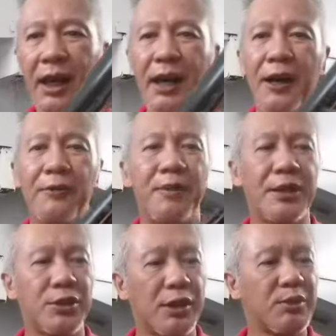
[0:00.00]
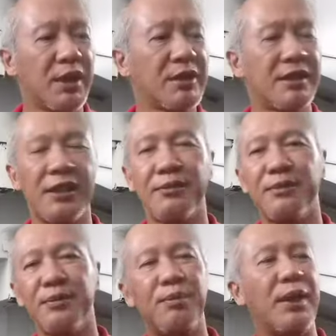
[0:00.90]
I should have just
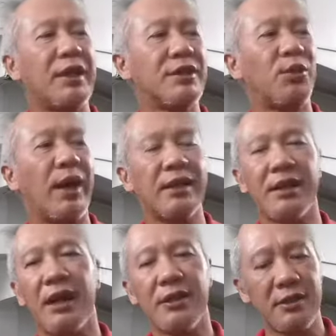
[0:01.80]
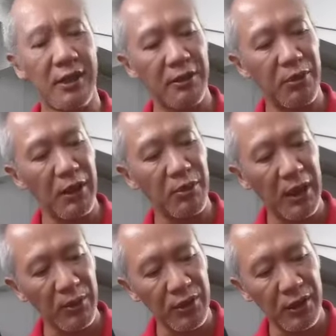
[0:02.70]
placed white dots, and
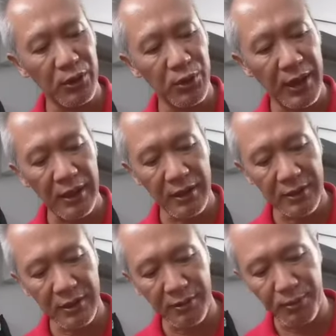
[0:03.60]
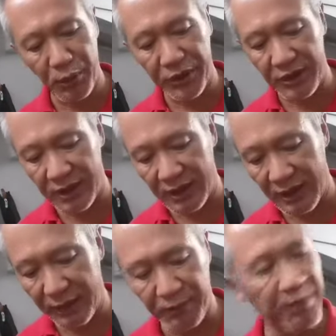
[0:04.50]
maybe I'm gonna do that at some point in
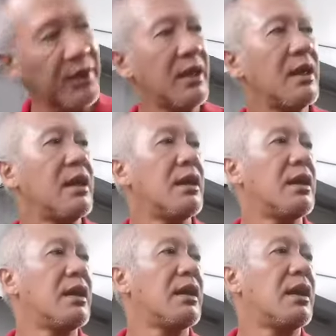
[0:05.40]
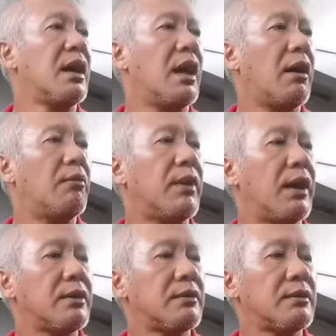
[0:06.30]
time. I'm
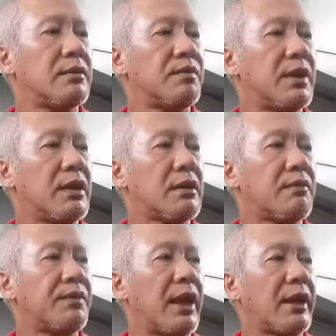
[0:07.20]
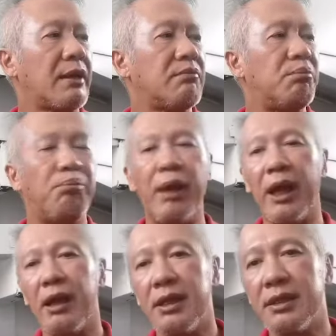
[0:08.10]
not it. I can
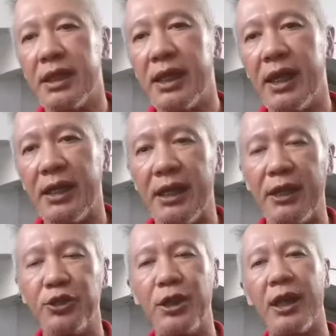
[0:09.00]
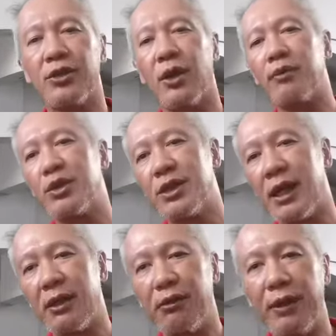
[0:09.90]
barely see, and then you like to have to
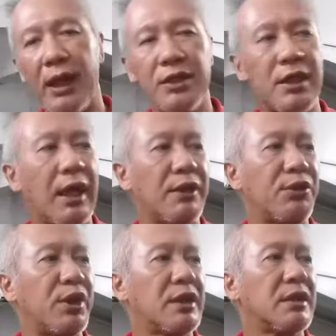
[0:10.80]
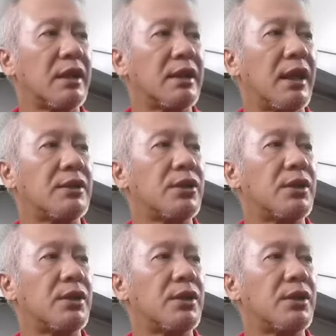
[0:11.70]
shine a flashlight and things like that.